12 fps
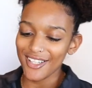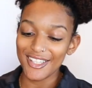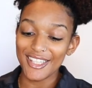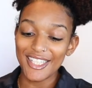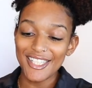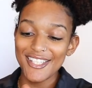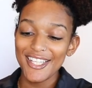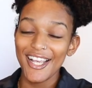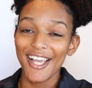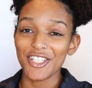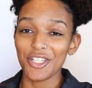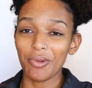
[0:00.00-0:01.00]
This, I
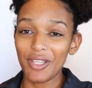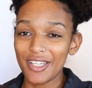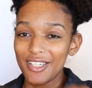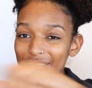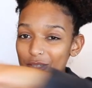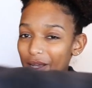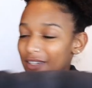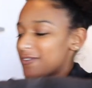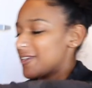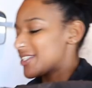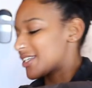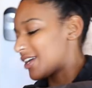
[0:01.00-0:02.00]
actually really didn't expect
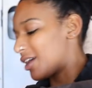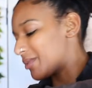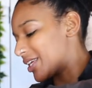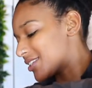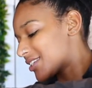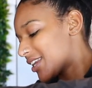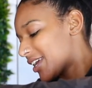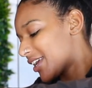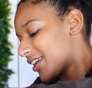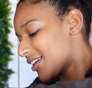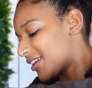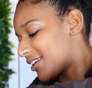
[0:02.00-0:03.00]
for it to come in
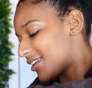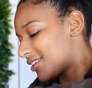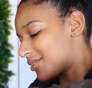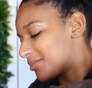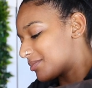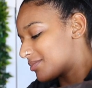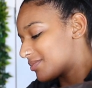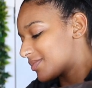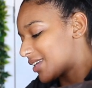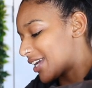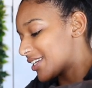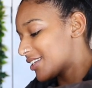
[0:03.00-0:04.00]
today.
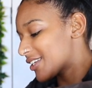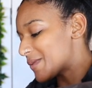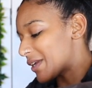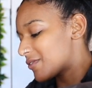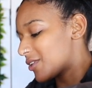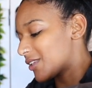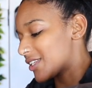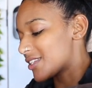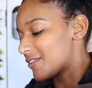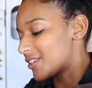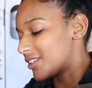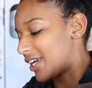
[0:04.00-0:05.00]
I didn't expect for all this
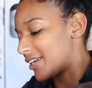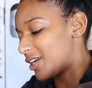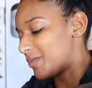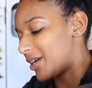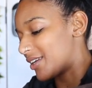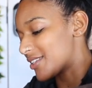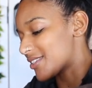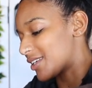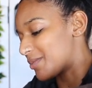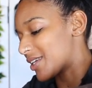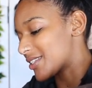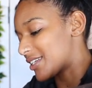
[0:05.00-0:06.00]
stuff to line up,
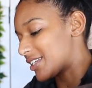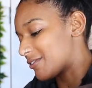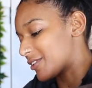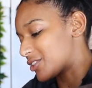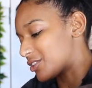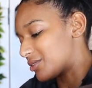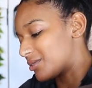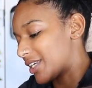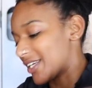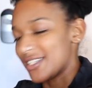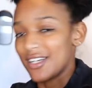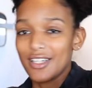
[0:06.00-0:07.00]
honestly, because I never do,
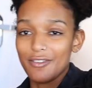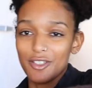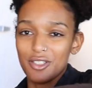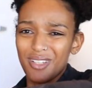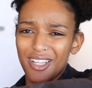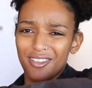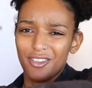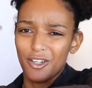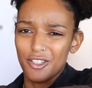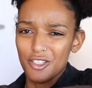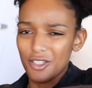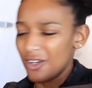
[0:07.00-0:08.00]
like I said, I never do like
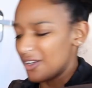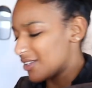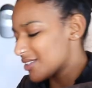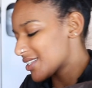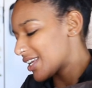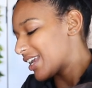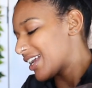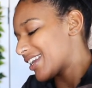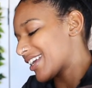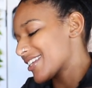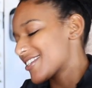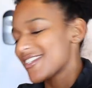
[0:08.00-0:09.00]
larger hauls.
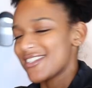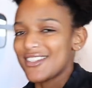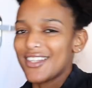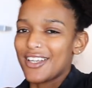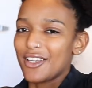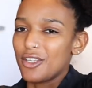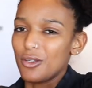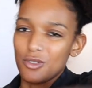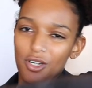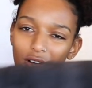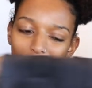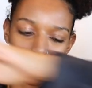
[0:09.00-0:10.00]
I guess this isn't like a
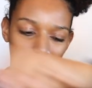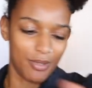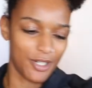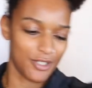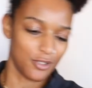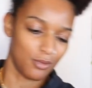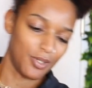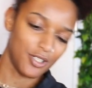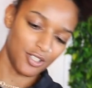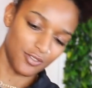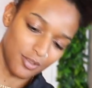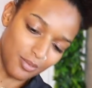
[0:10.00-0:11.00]
huge haul compared to a
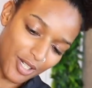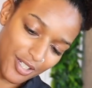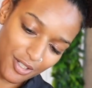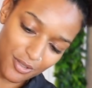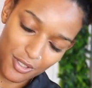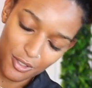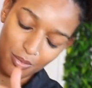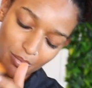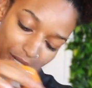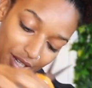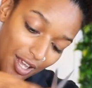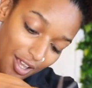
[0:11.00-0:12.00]
bunch of them on YouTube,
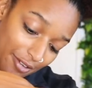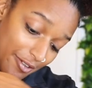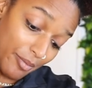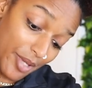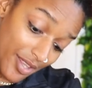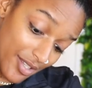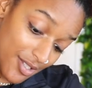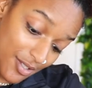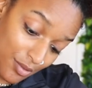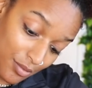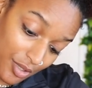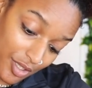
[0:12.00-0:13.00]
but for me, this is
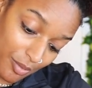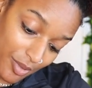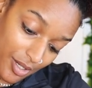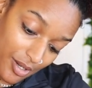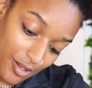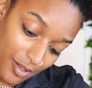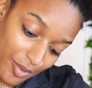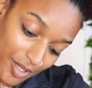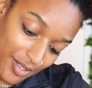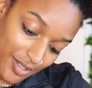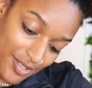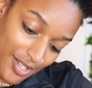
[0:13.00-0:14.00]
a really big haul
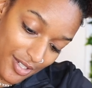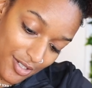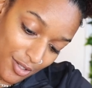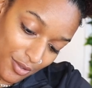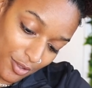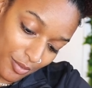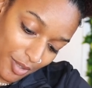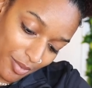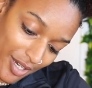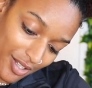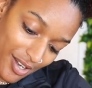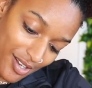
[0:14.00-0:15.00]
because I don't normally
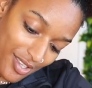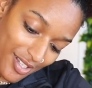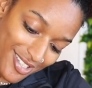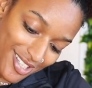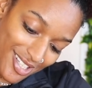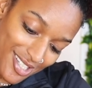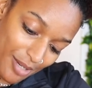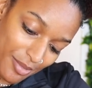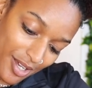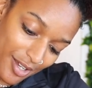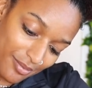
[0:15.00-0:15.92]
buy a lot of things at the same time.